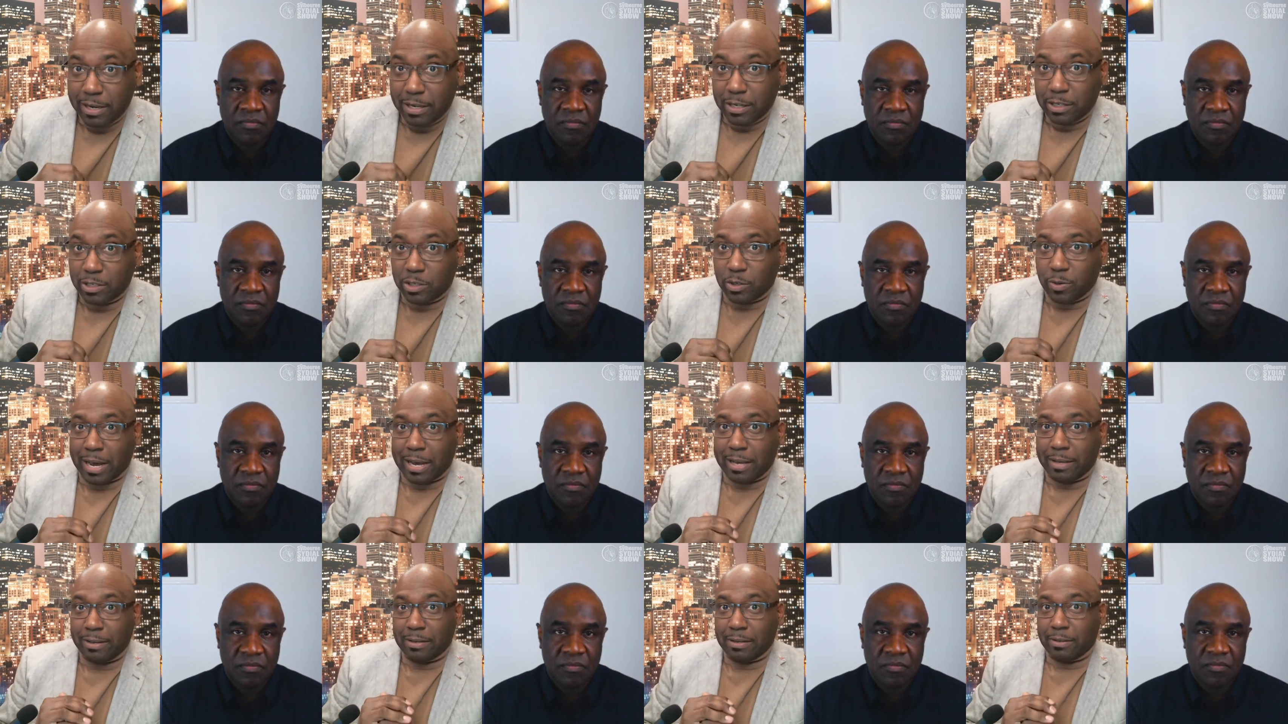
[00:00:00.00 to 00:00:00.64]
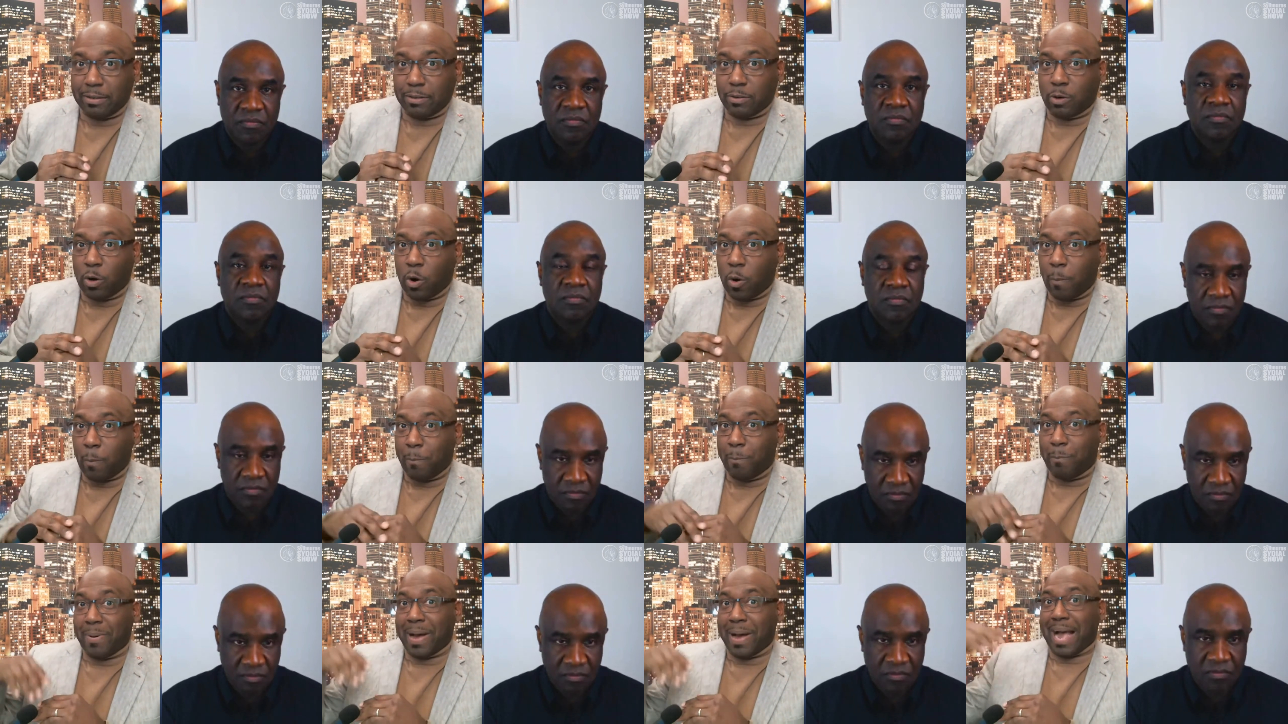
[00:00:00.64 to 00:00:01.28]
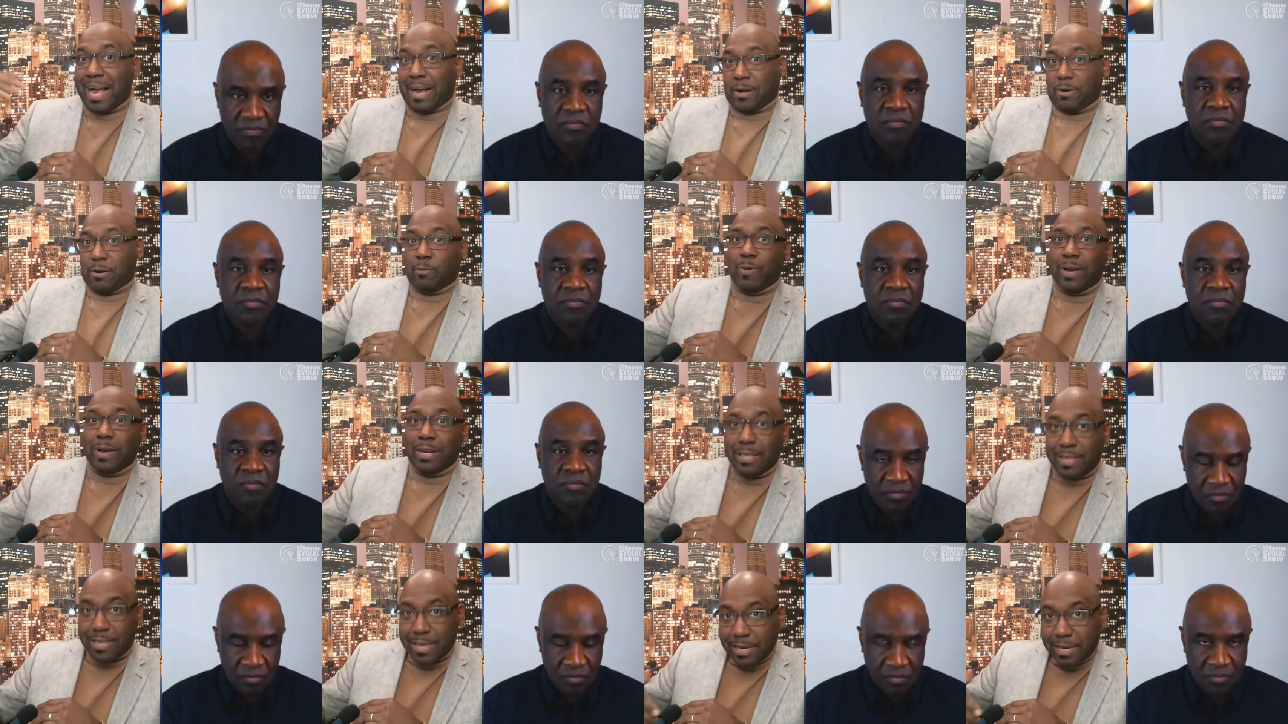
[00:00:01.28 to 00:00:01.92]
Speaker 1: Should I go back
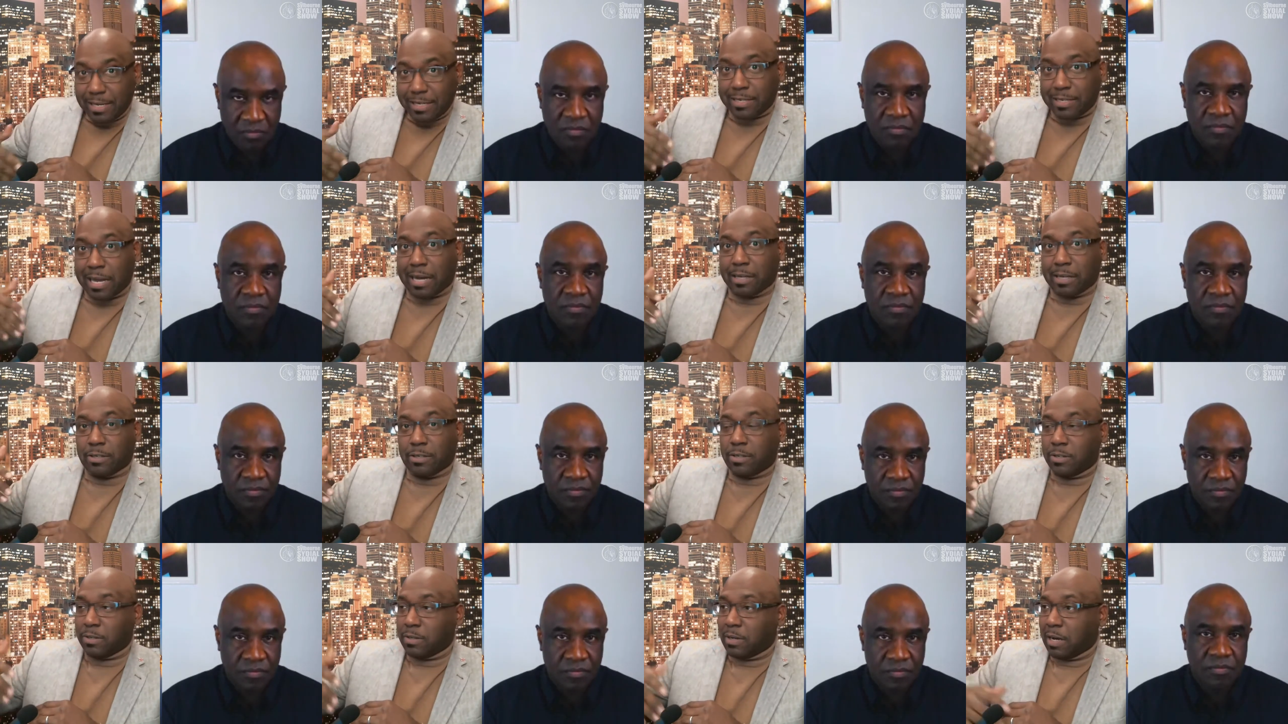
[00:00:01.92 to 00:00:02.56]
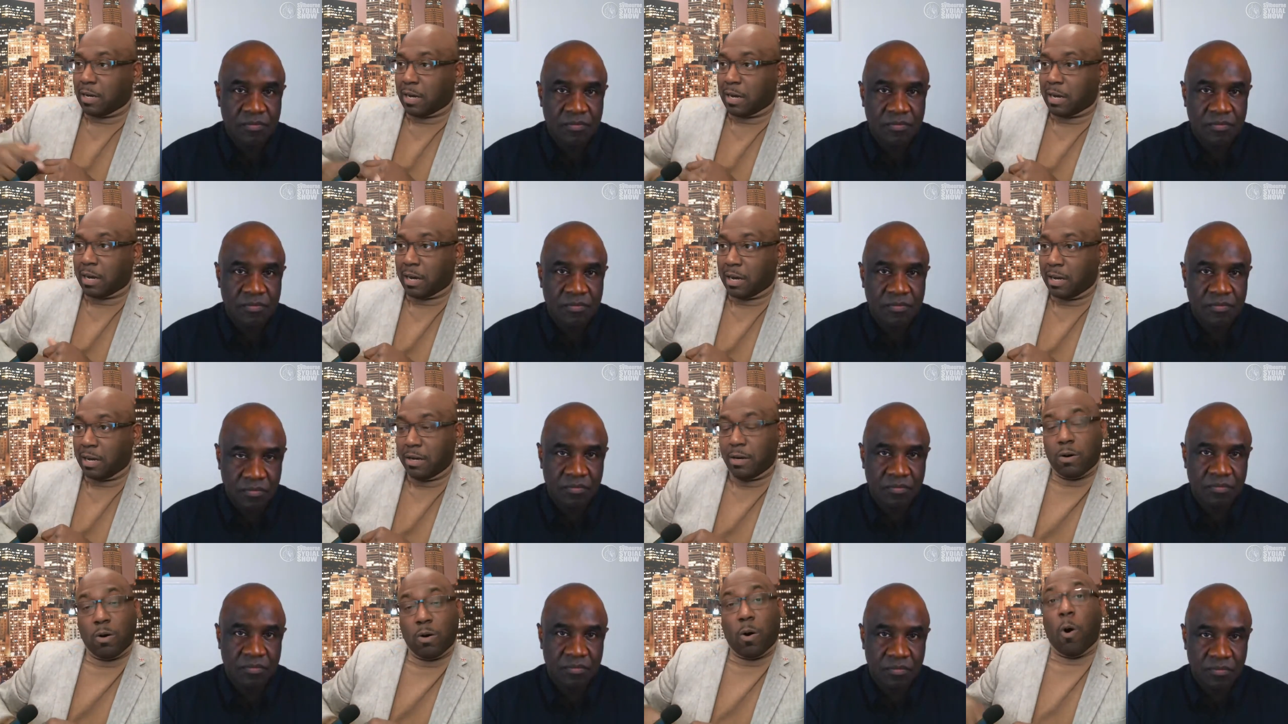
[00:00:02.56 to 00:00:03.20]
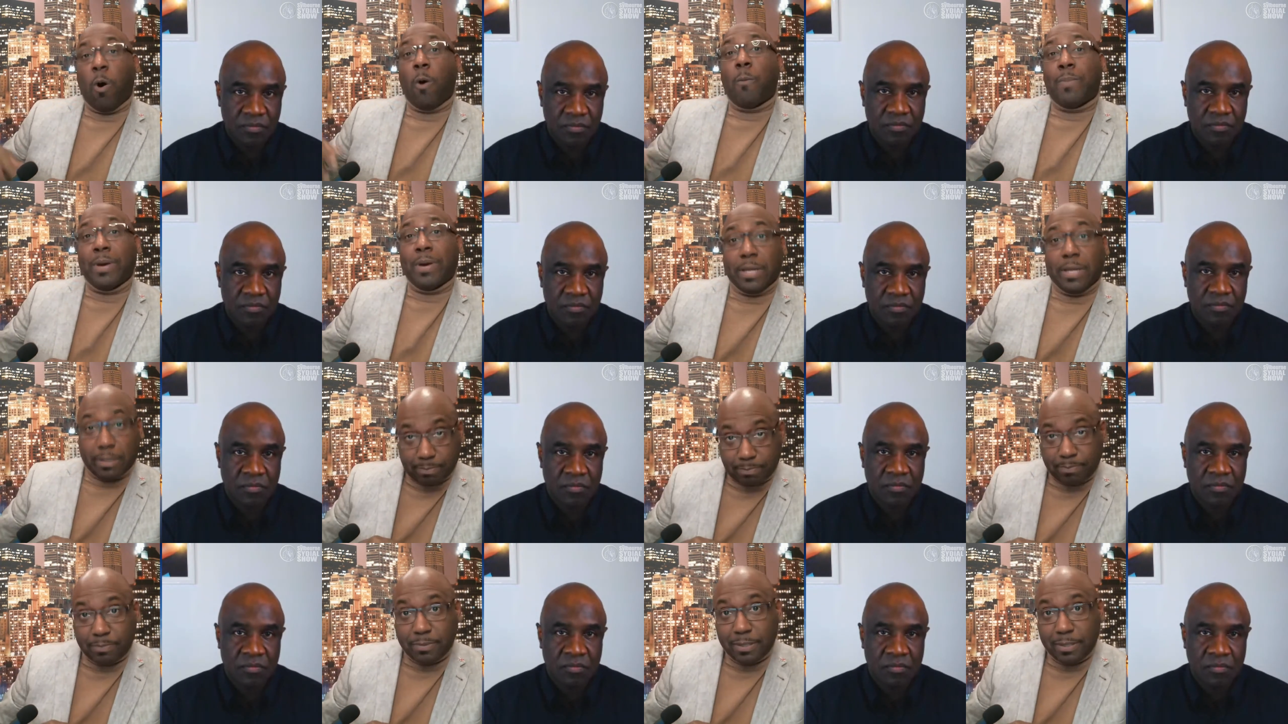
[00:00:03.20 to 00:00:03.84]
when things start to uh, open
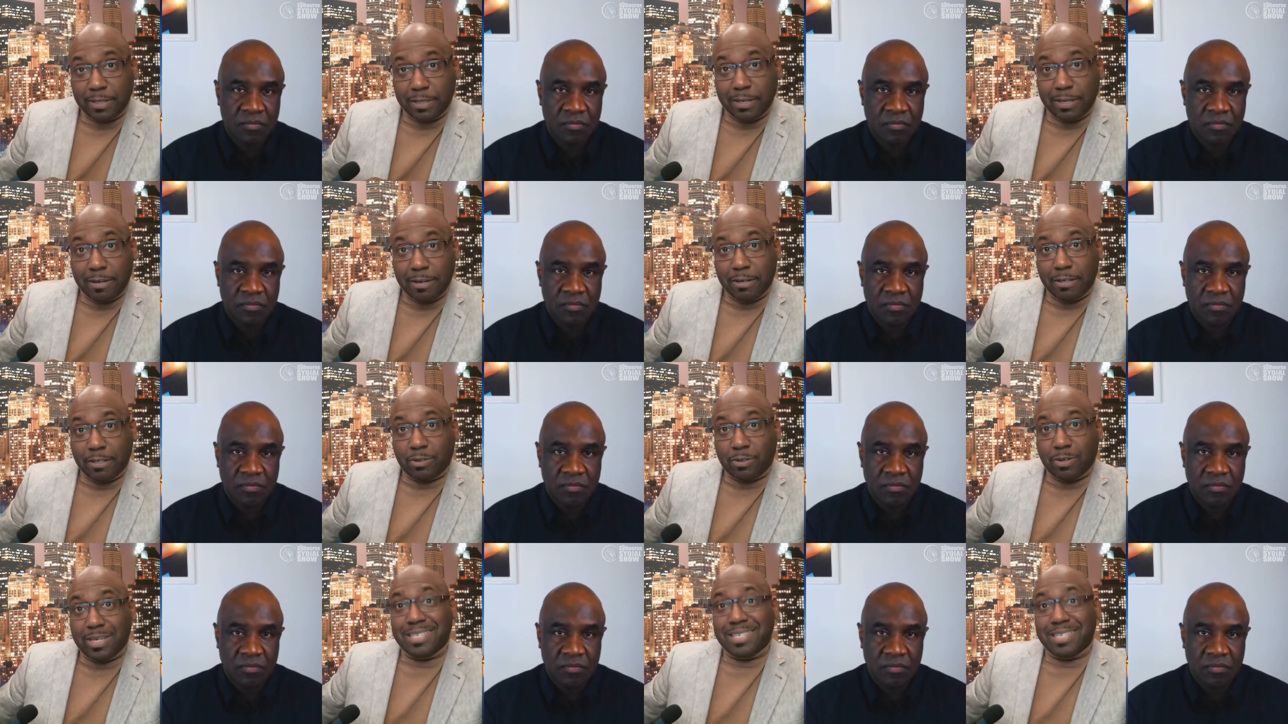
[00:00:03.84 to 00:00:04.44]
up to the